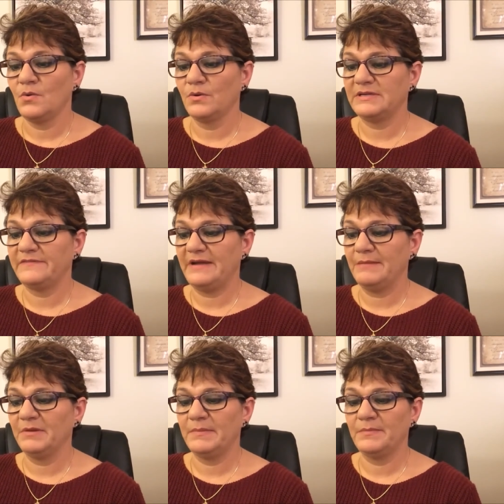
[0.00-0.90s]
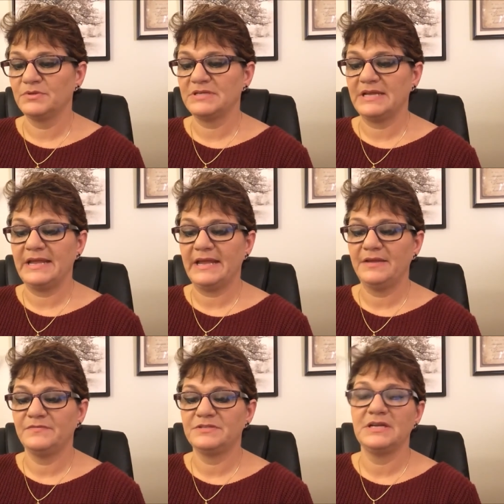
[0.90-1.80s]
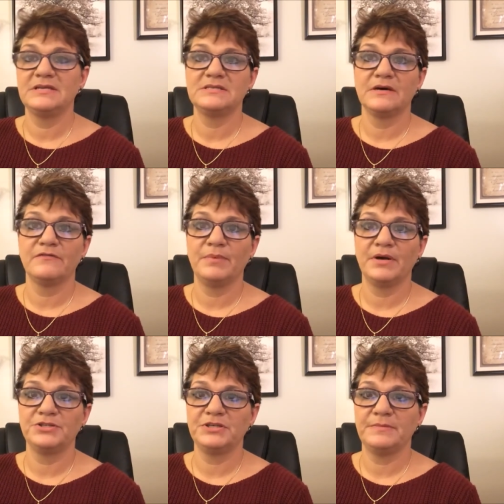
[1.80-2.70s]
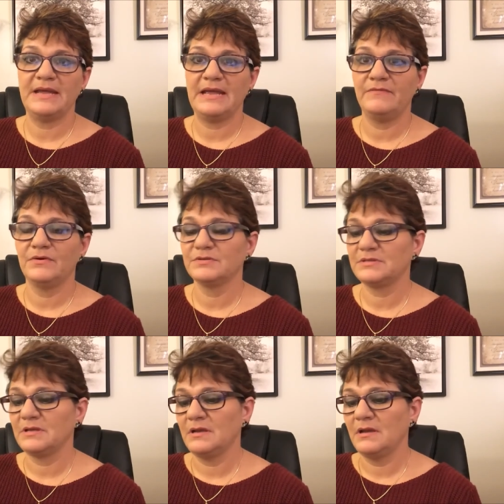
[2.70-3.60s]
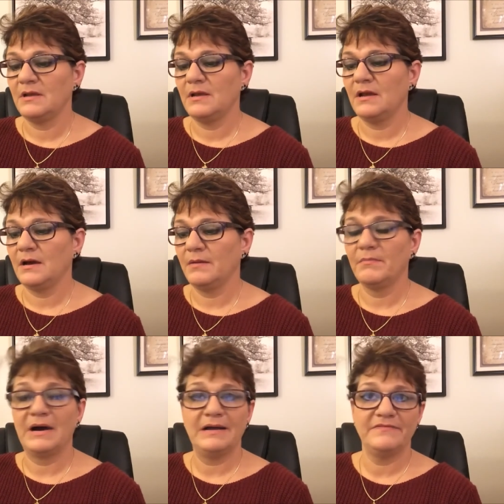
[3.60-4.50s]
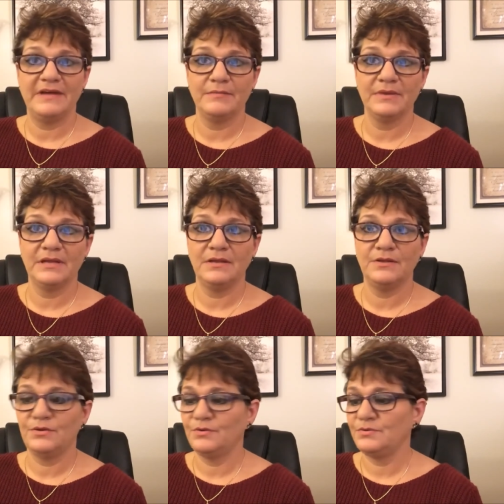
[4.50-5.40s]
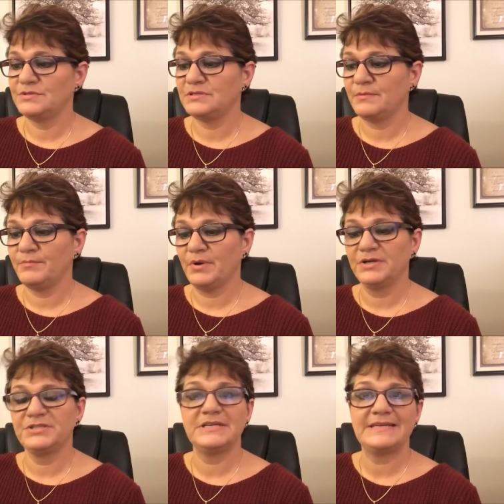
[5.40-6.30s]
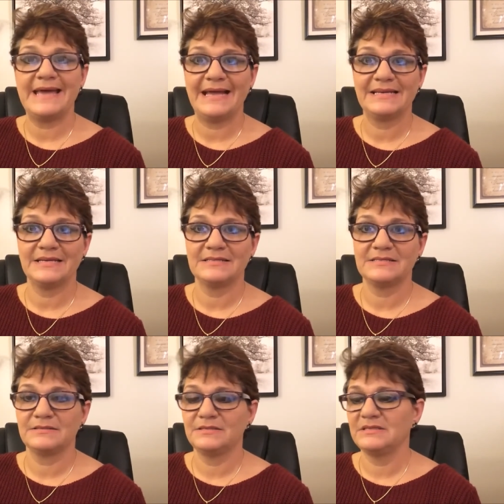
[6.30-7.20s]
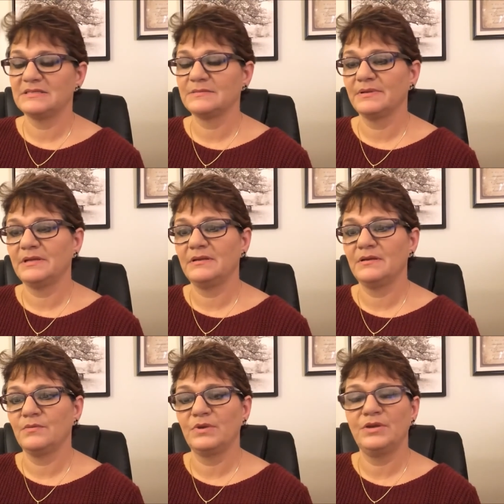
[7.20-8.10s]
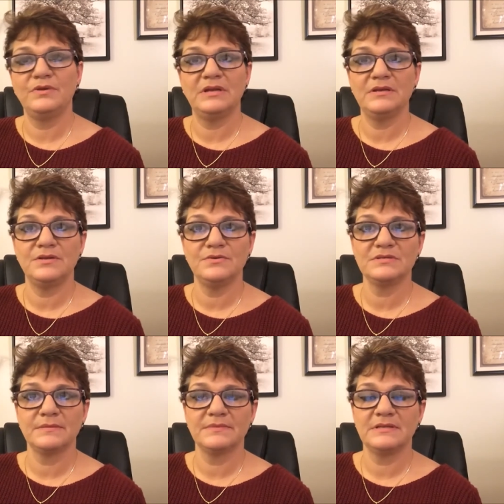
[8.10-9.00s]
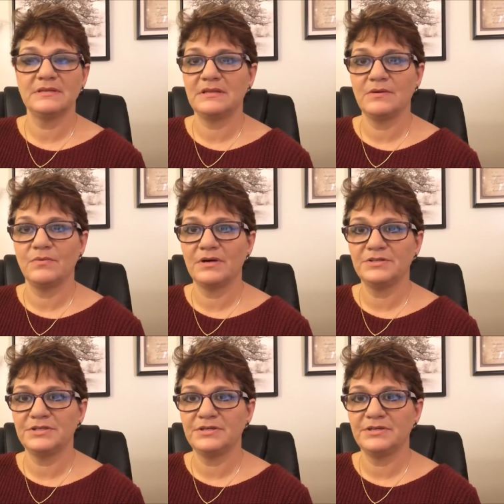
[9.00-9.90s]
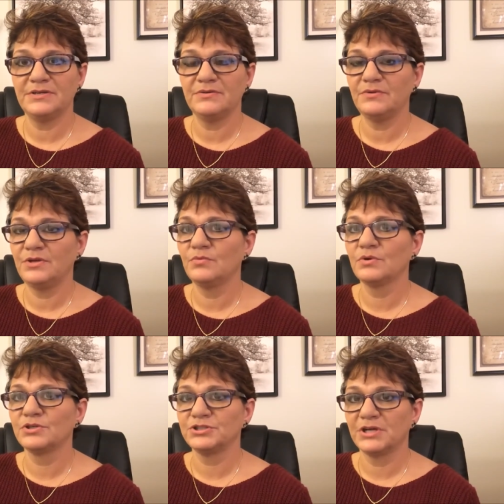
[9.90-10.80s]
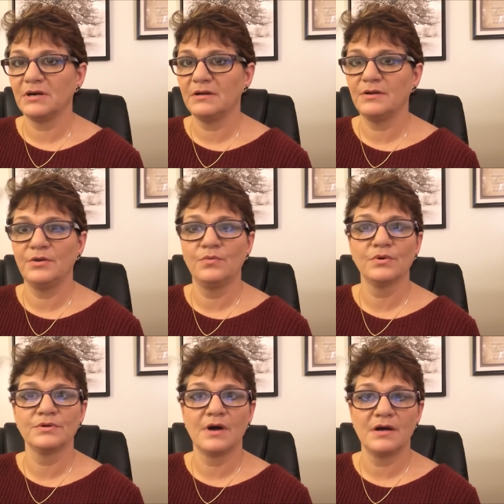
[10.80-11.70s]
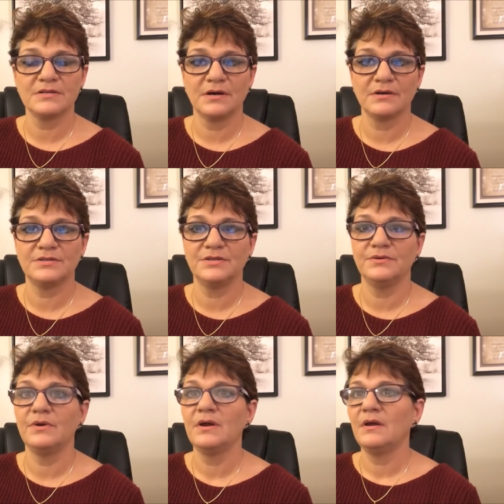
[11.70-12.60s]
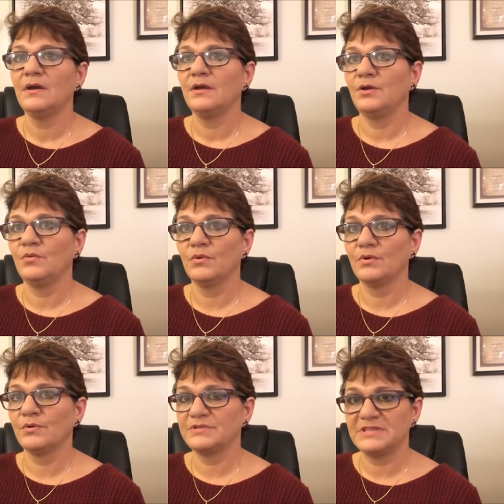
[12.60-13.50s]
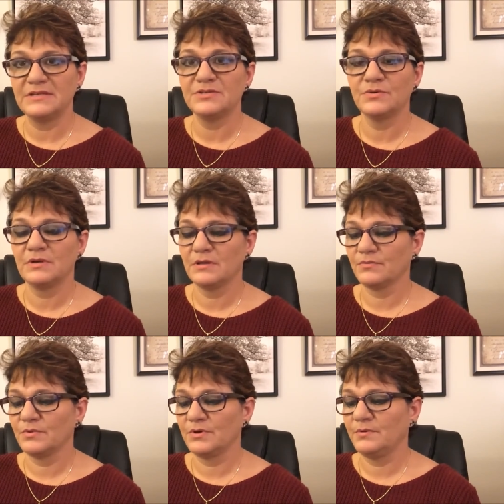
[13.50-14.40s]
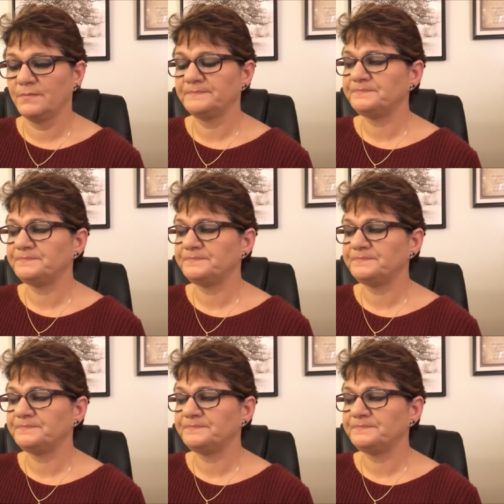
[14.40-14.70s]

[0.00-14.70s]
Or did family members engage in self-punishing behaviors? My family used punishing tactics to discipline. When you didn't do something that they wanted you to do, you were shunned. You were not talked to. You were sent to another room.